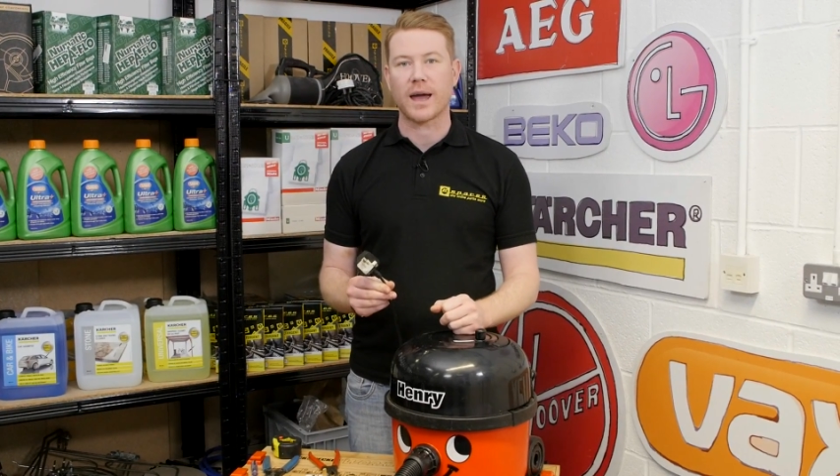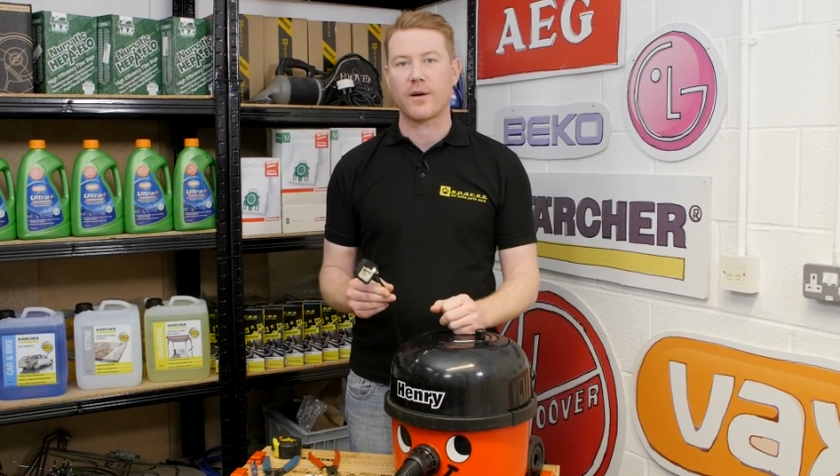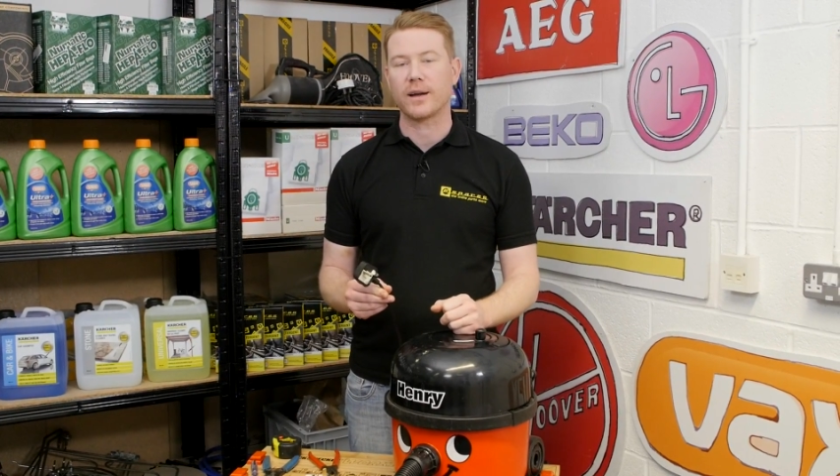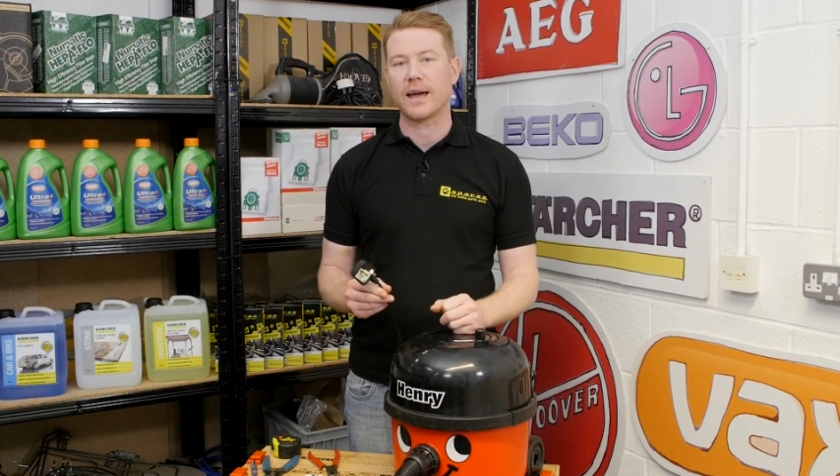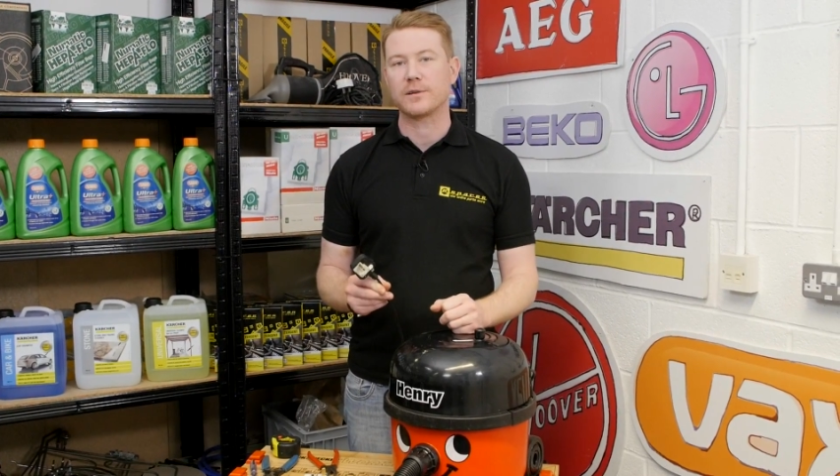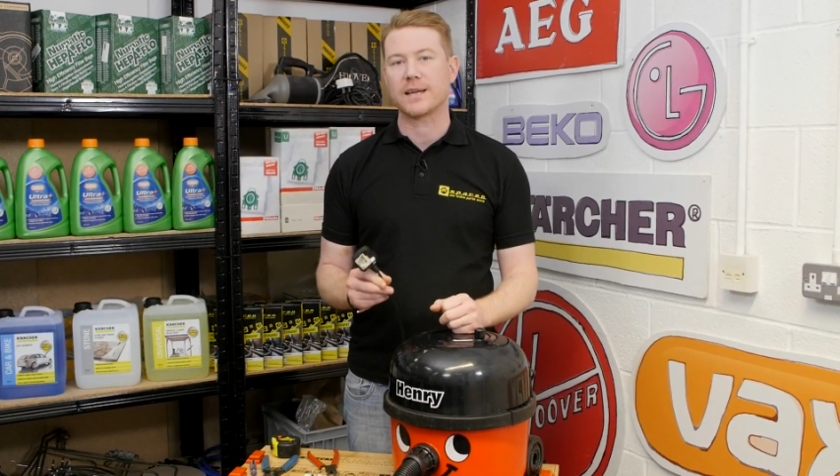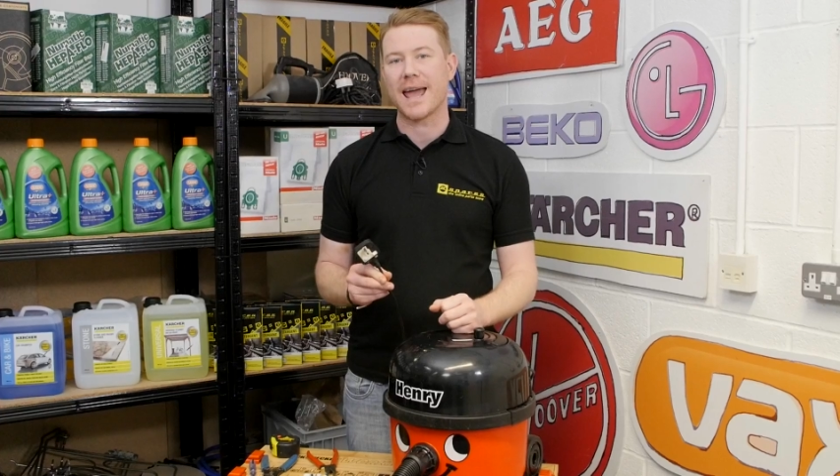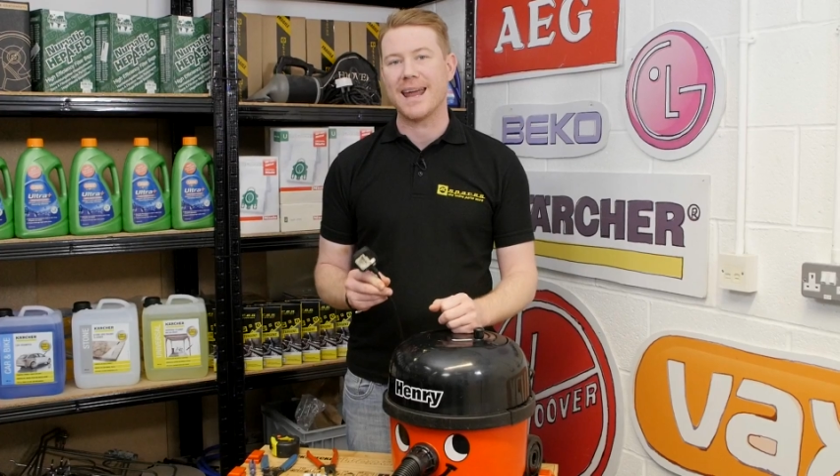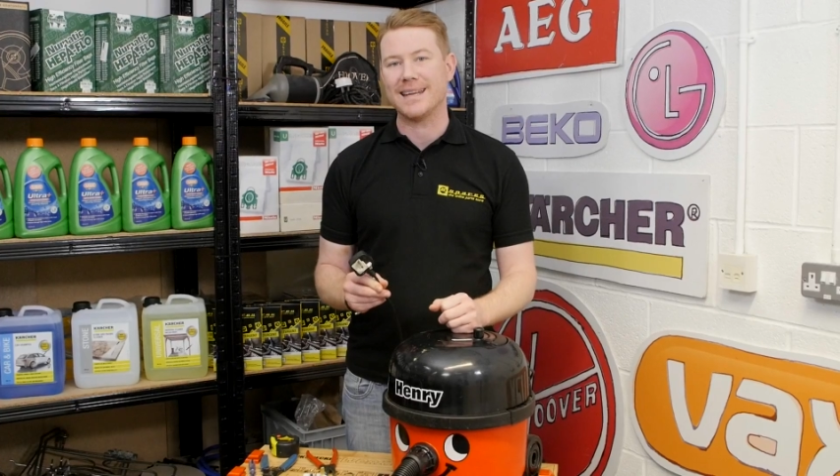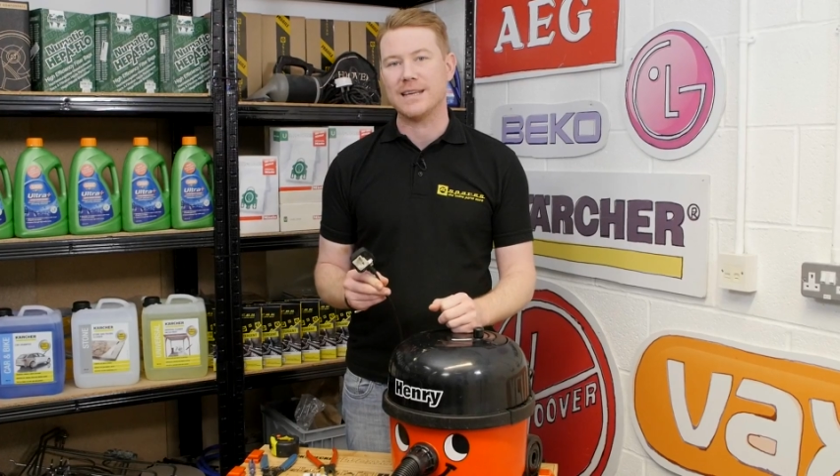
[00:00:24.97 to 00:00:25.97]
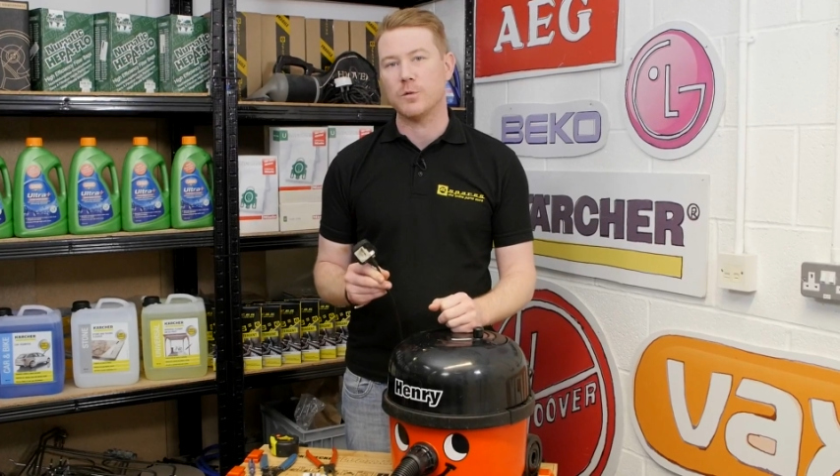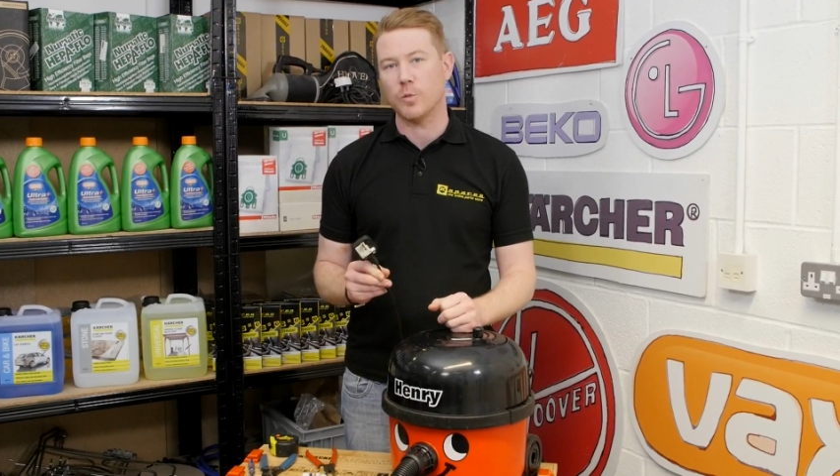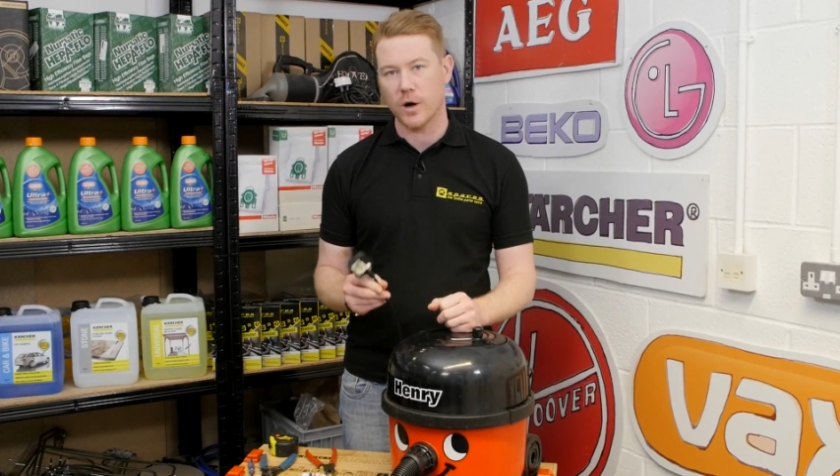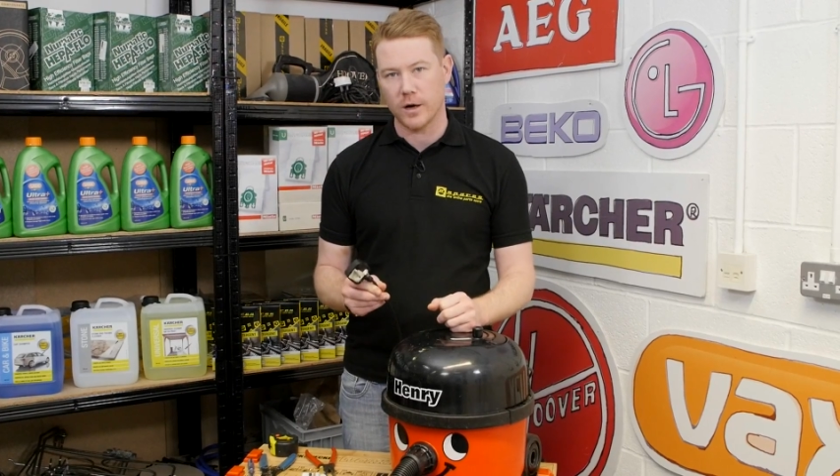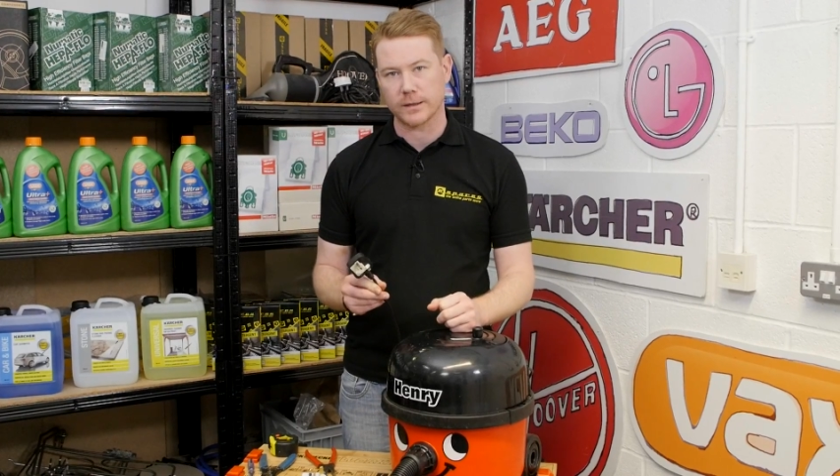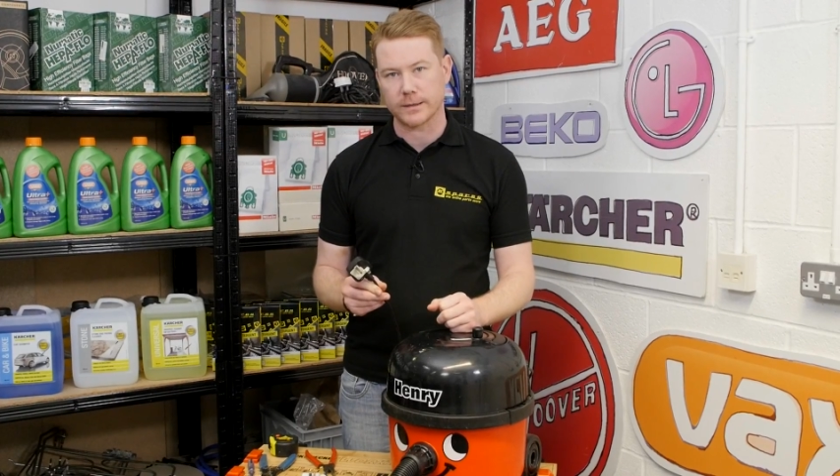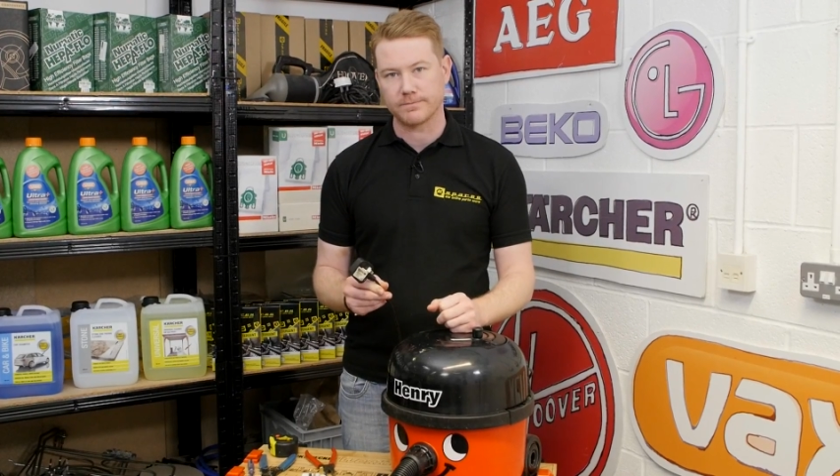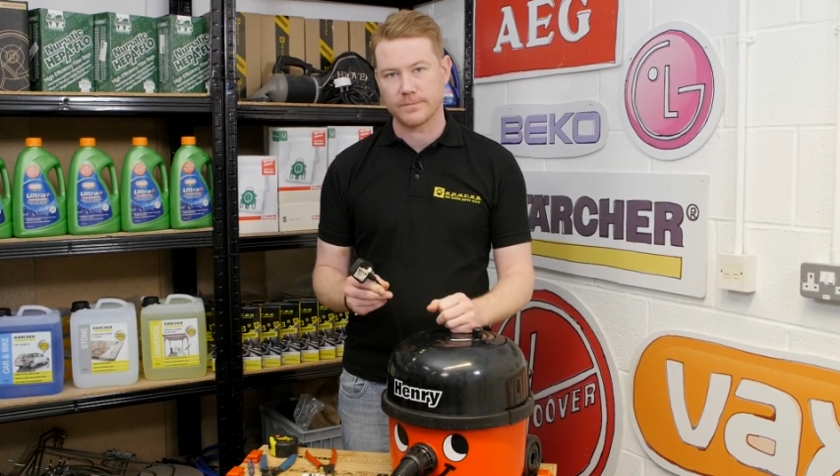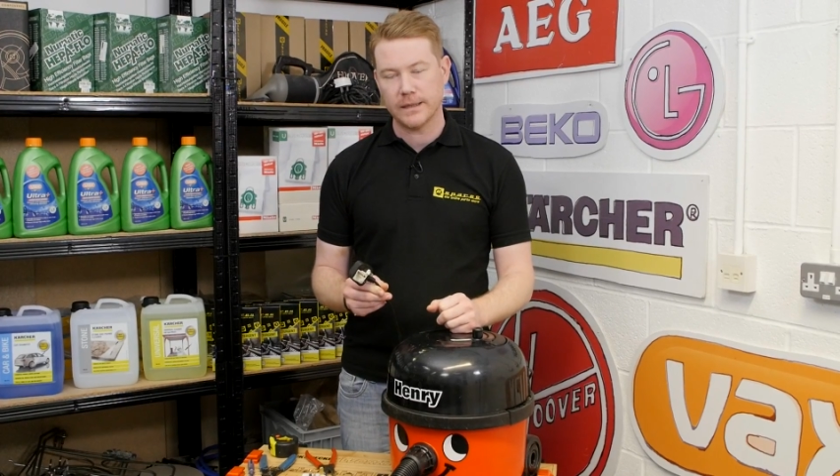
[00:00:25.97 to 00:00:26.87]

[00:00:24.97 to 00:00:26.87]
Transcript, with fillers: carrying out any work.